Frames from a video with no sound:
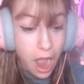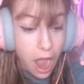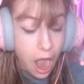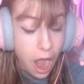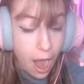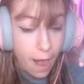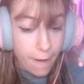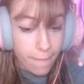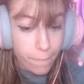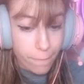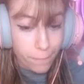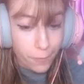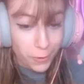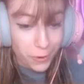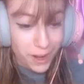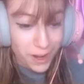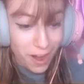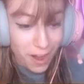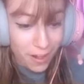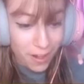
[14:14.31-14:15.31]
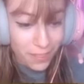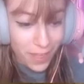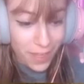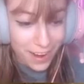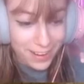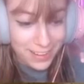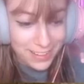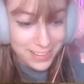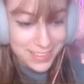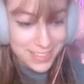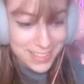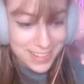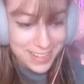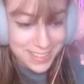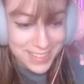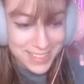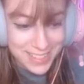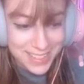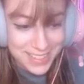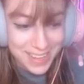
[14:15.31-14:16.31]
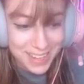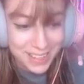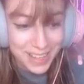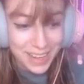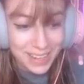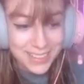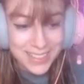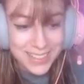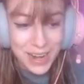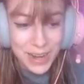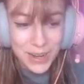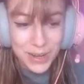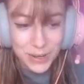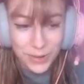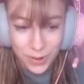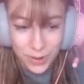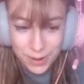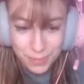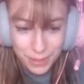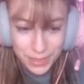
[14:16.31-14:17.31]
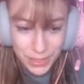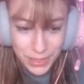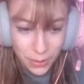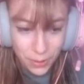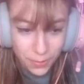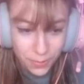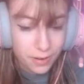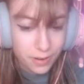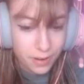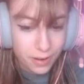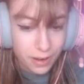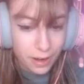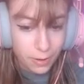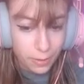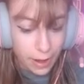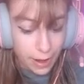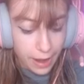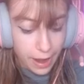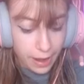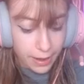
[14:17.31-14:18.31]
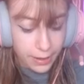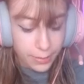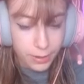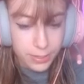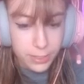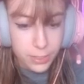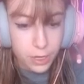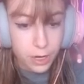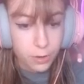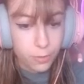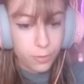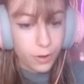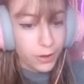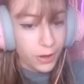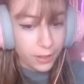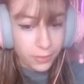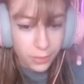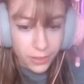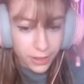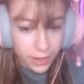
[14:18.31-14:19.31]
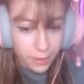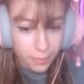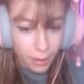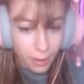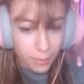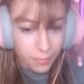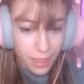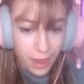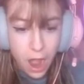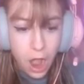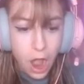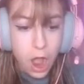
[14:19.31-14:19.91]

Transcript: That's kind of creepy though. Okay, anyways, we're not thinking about that.